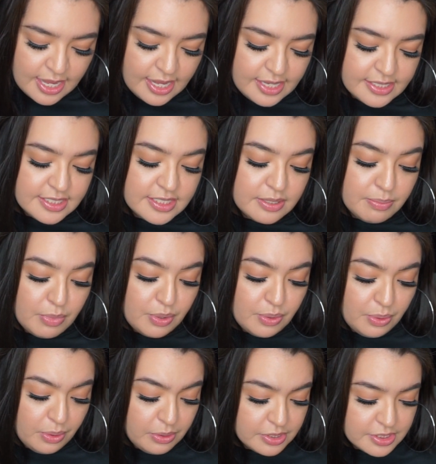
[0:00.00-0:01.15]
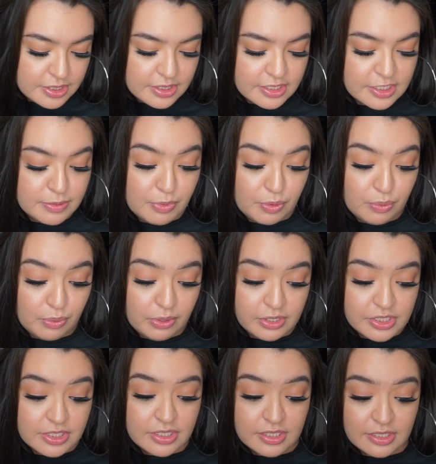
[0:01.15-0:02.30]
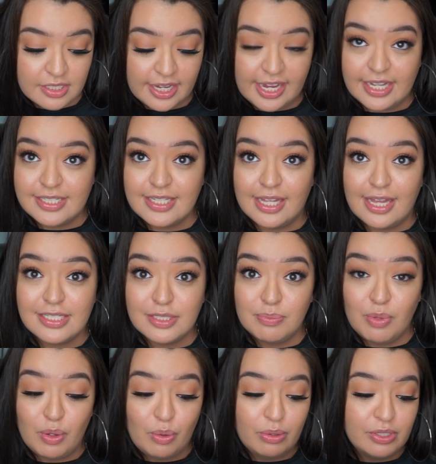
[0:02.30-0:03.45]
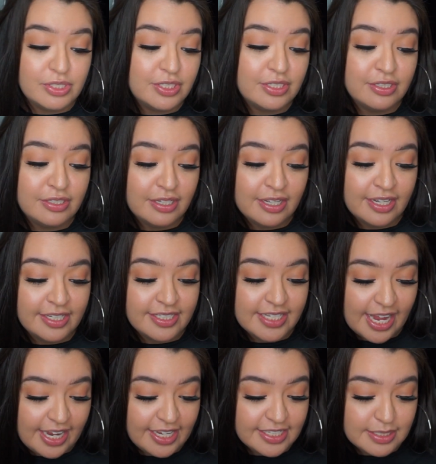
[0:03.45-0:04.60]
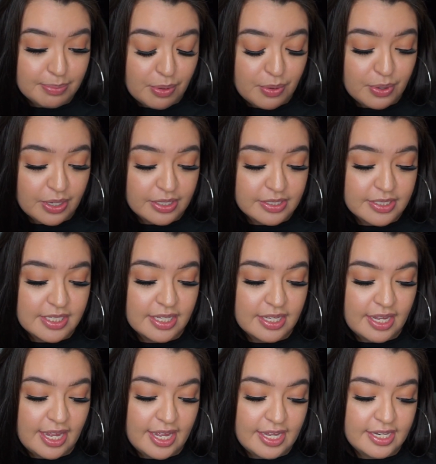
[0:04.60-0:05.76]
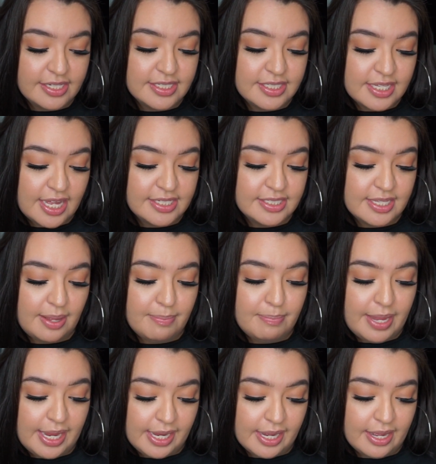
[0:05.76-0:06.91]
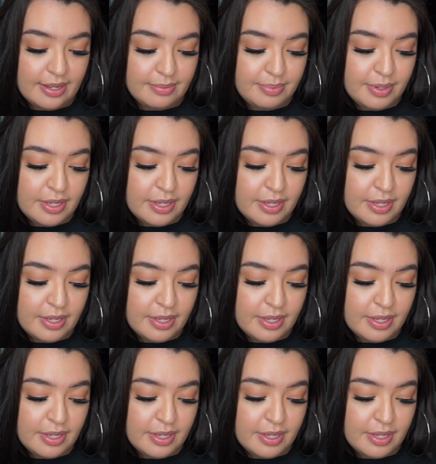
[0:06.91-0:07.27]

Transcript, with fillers: it smooths, smooths, I can't say that, smooths, tightens pores and sets makeup.